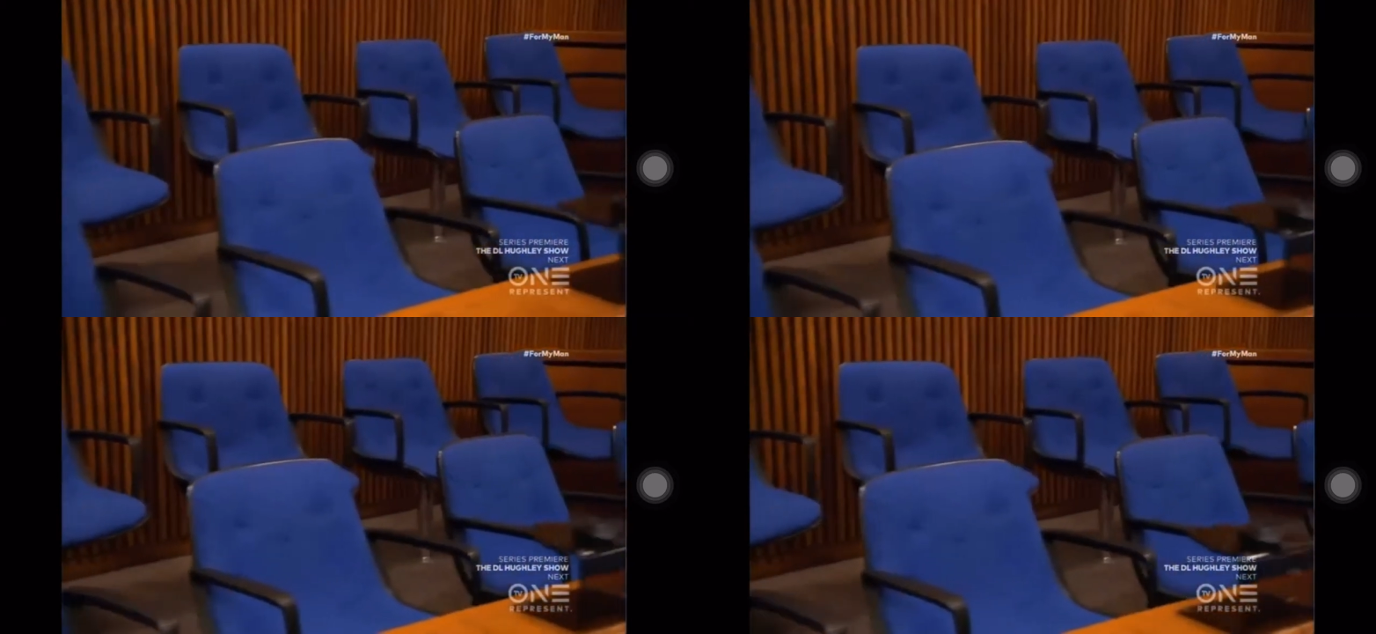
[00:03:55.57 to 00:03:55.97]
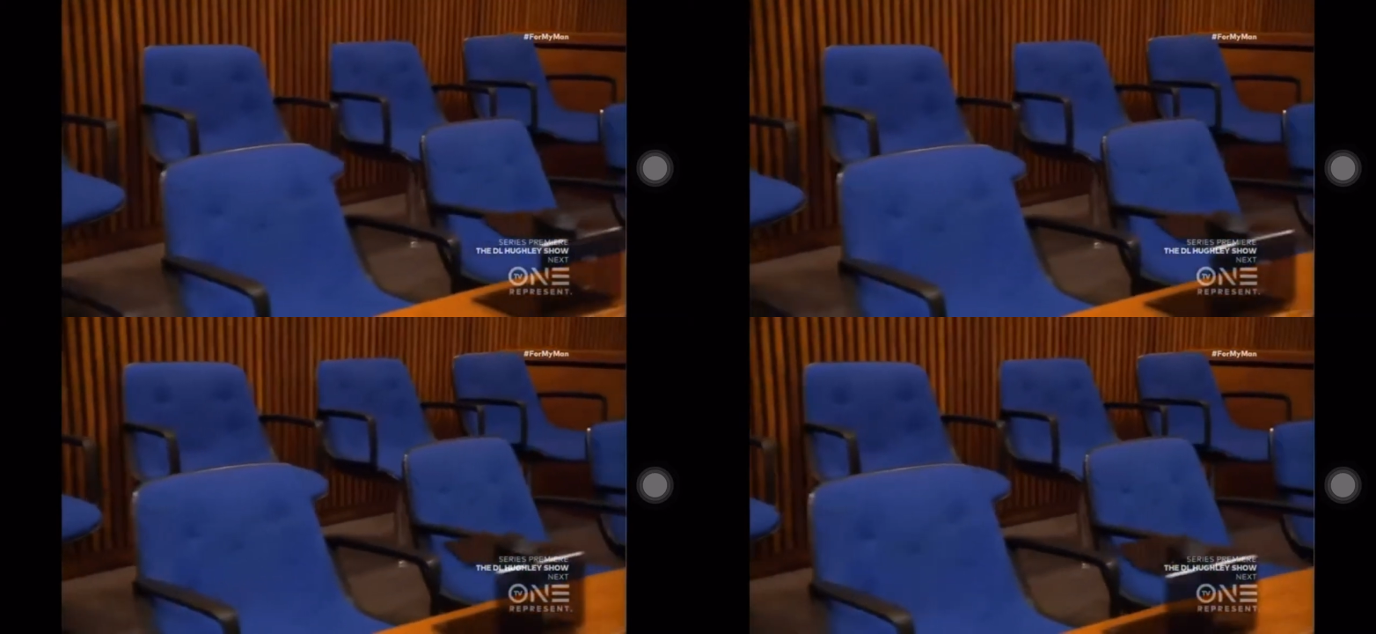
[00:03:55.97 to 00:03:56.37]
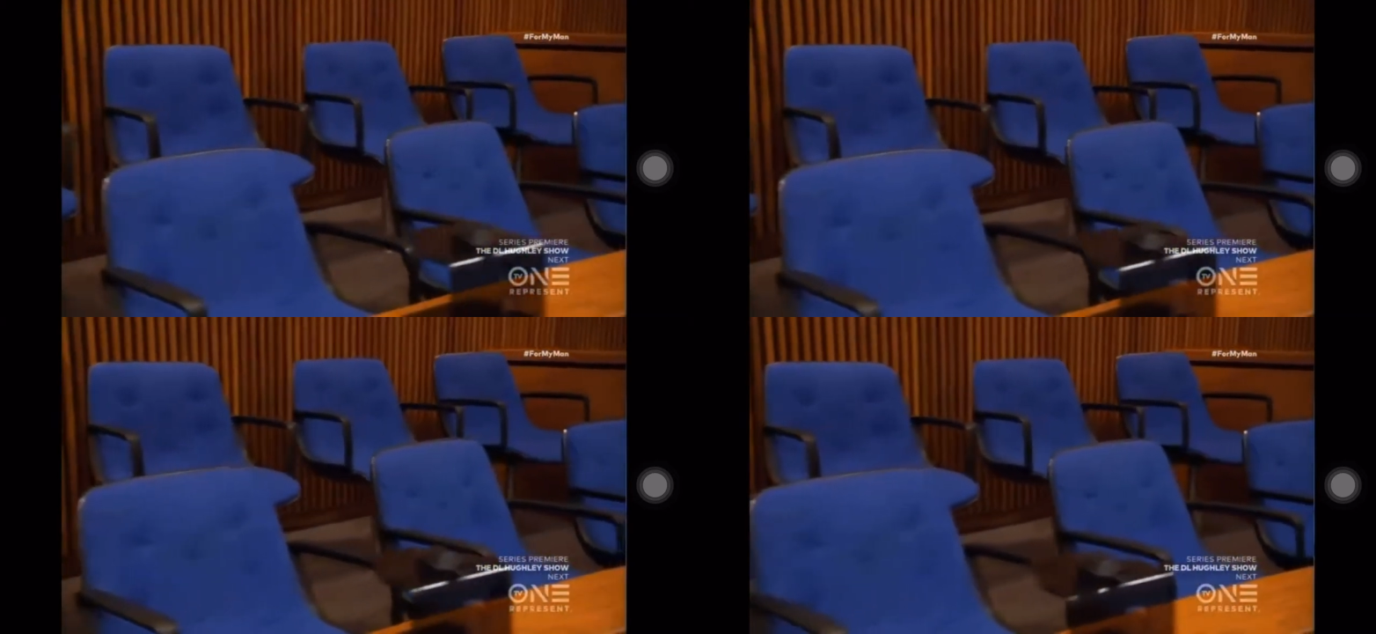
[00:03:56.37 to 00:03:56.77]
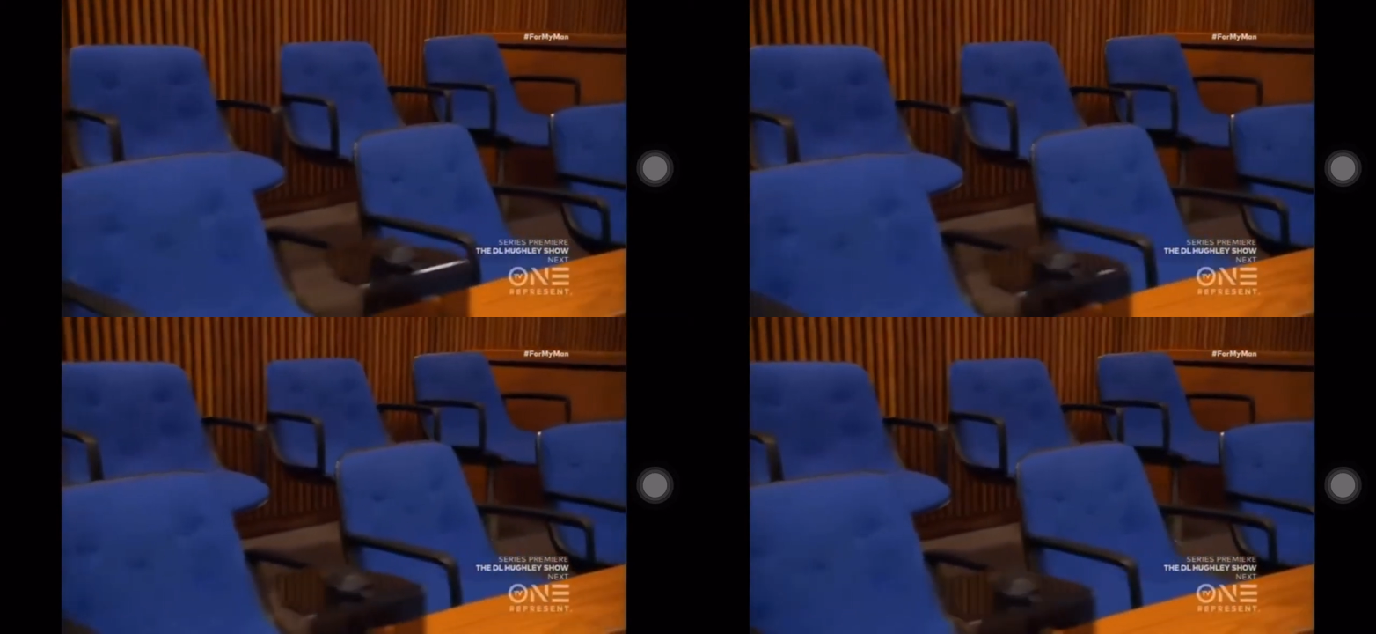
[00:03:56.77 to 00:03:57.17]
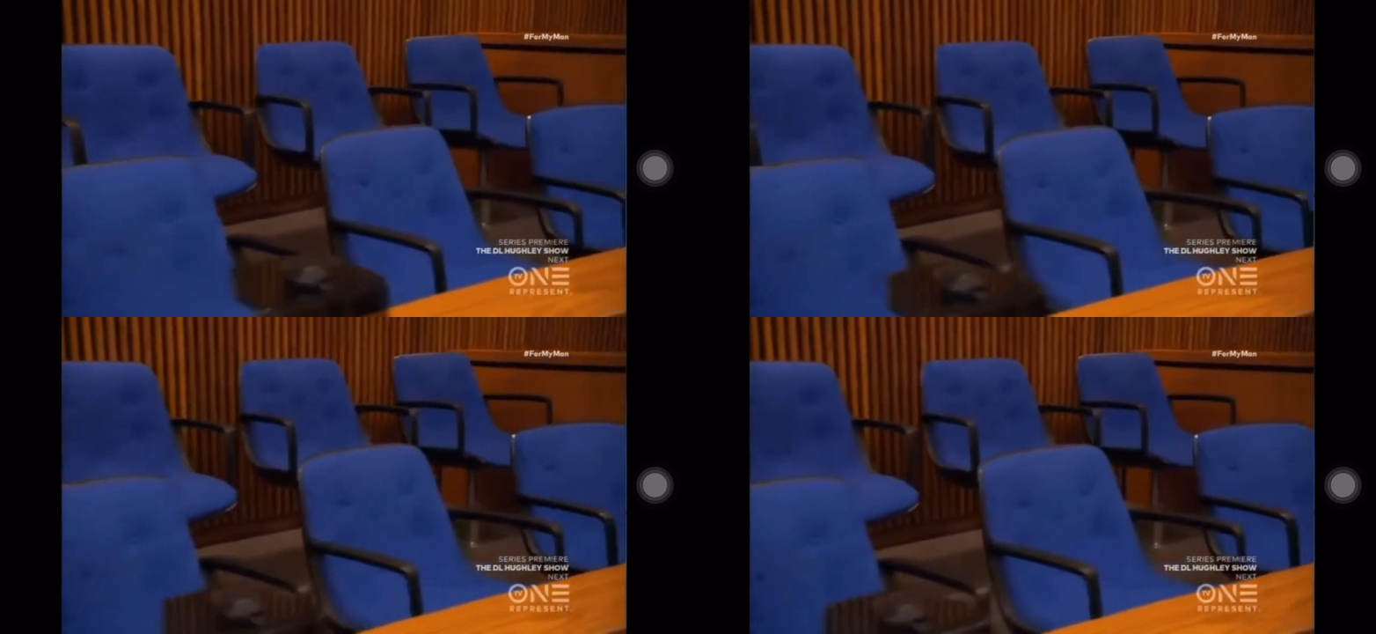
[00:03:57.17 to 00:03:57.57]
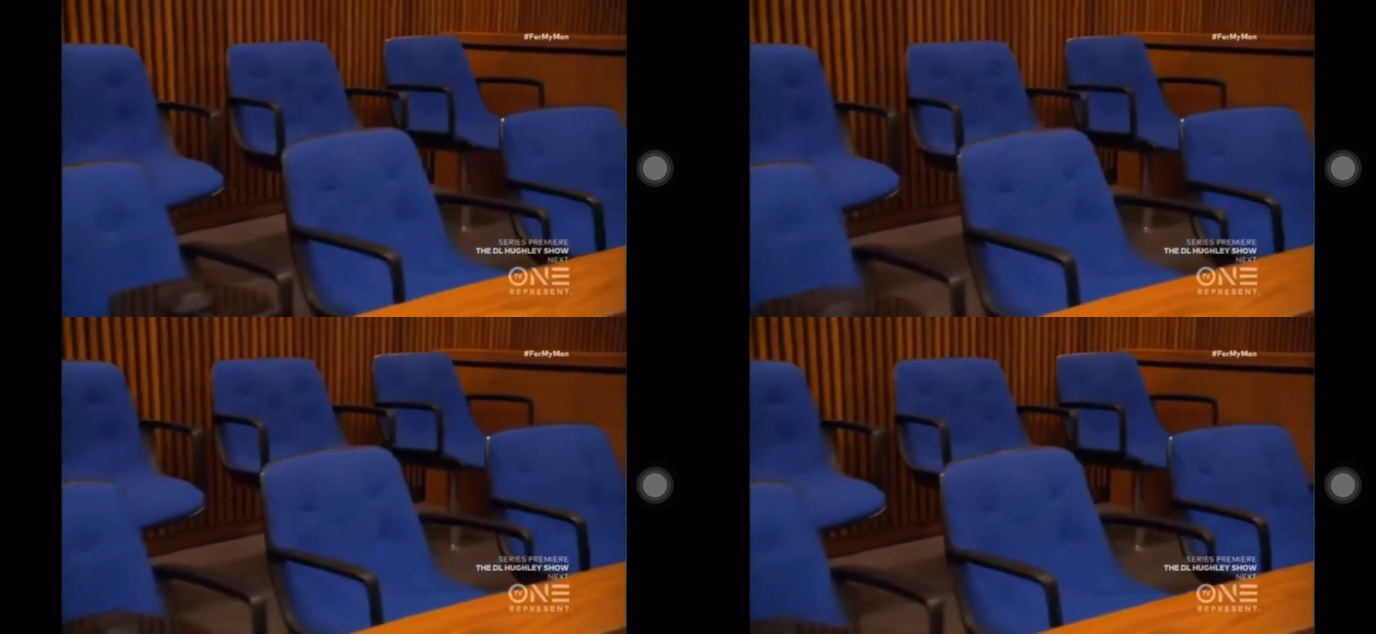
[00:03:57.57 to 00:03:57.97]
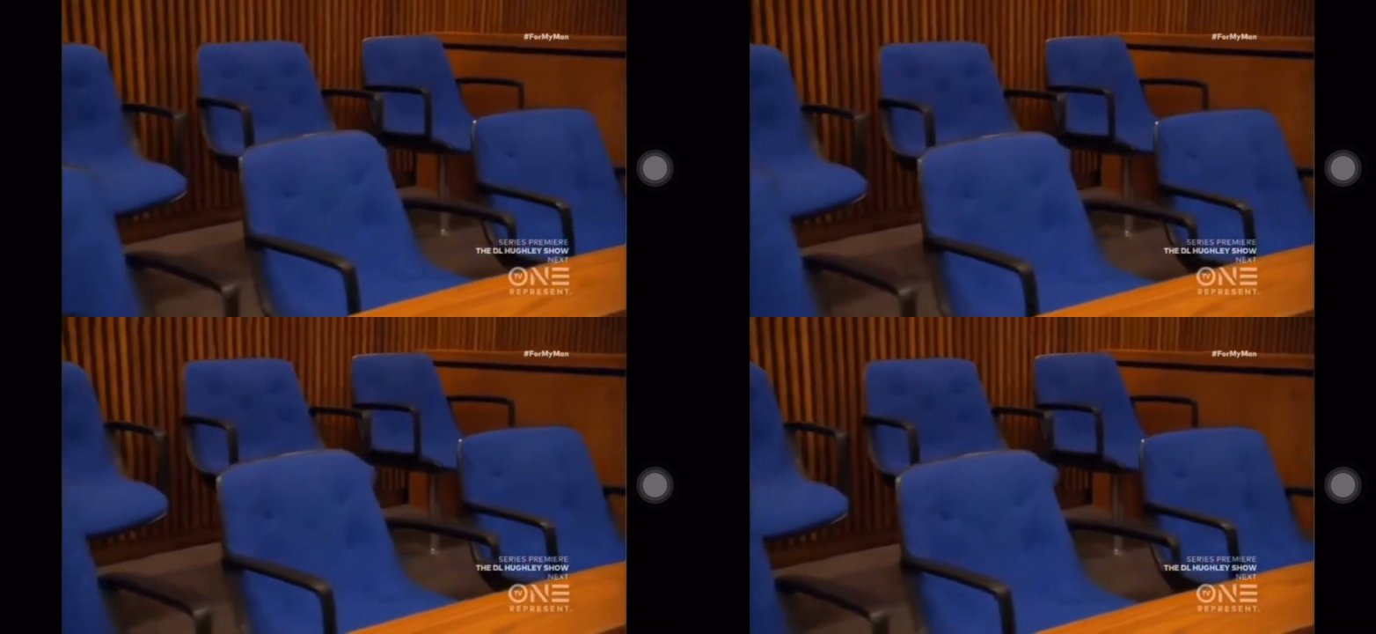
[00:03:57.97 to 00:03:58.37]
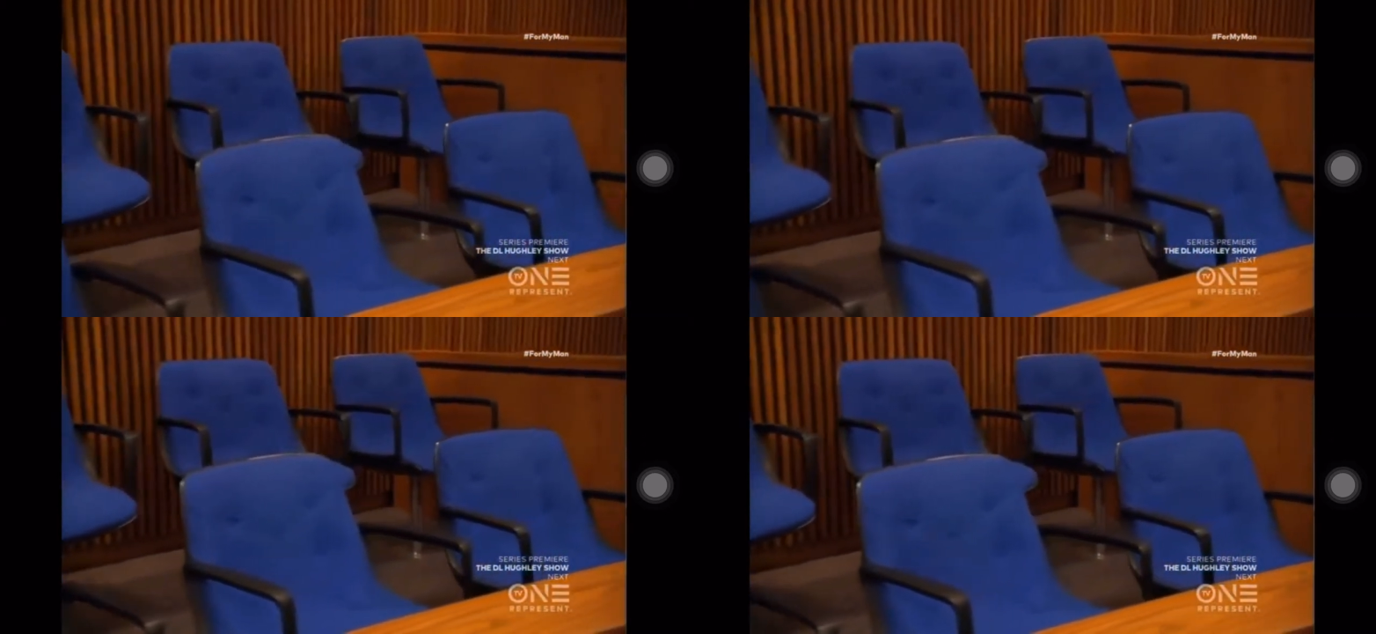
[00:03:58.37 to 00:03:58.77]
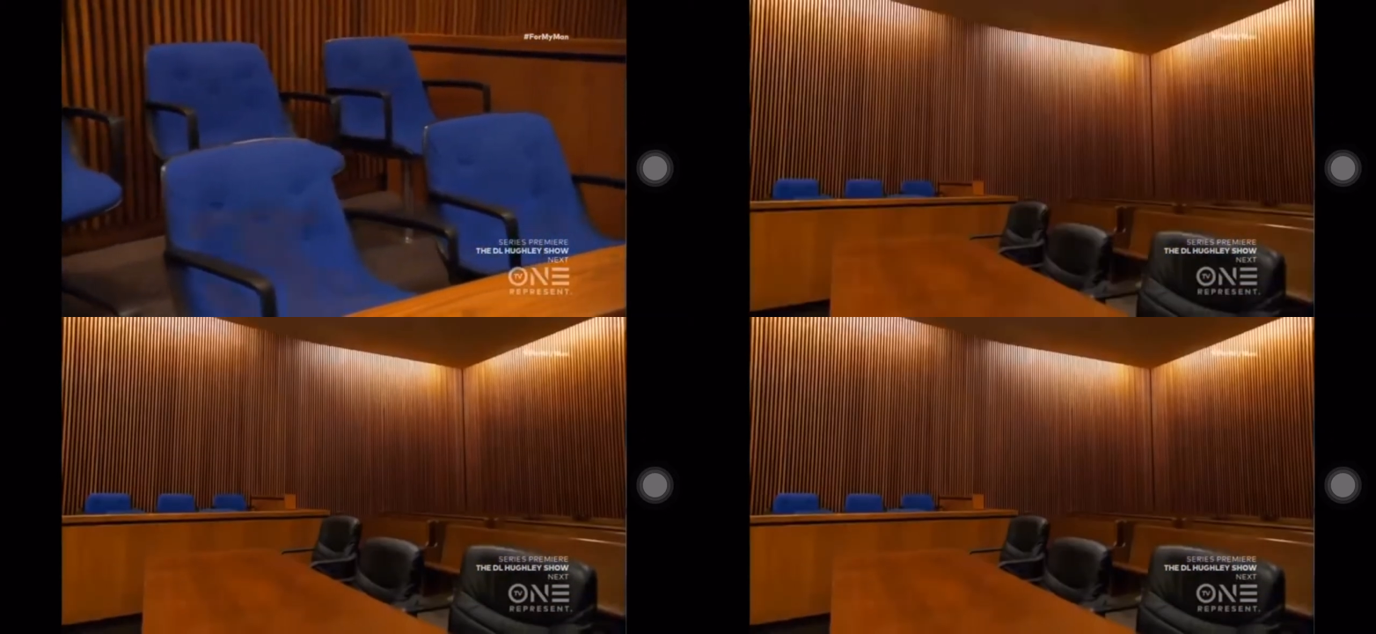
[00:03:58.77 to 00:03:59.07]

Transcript: No face is visible, so there are no lips to read.